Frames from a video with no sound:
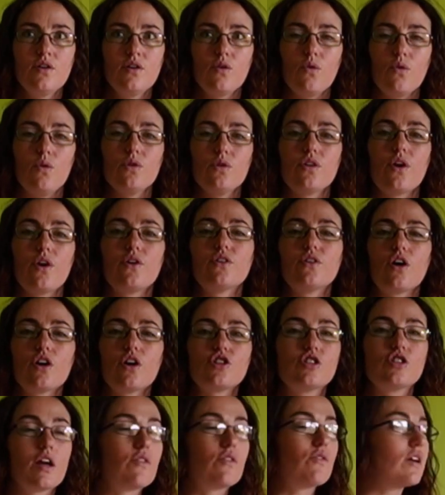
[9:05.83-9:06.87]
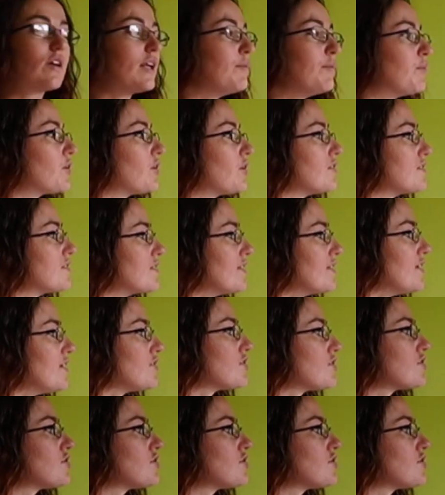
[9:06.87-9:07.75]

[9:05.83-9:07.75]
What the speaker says: although not generally, because these are